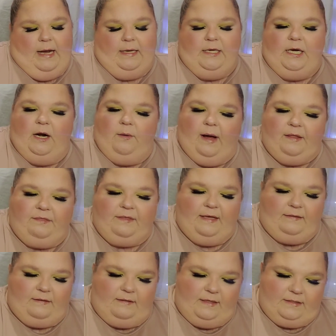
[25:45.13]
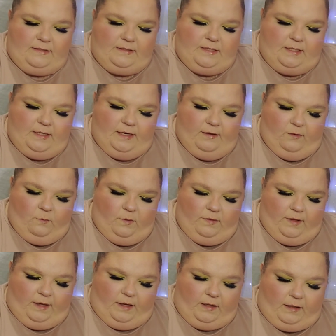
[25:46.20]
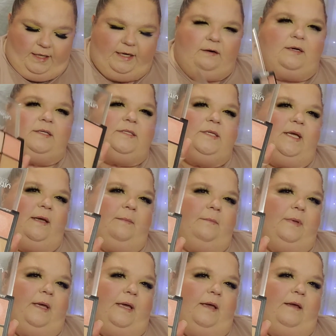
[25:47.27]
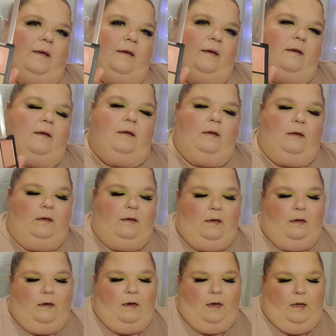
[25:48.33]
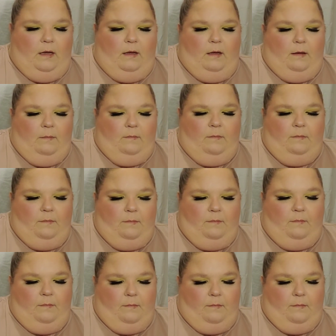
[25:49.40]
You know, I think that this is another one that Clara sent me. I'm